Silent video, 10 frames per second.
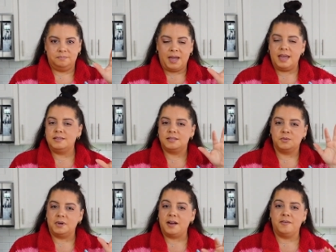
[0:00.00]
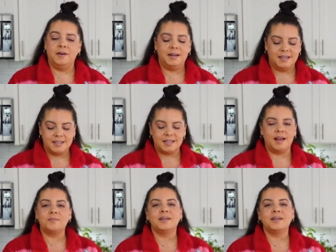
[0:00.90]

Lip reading: paste, whatever it is, and I'm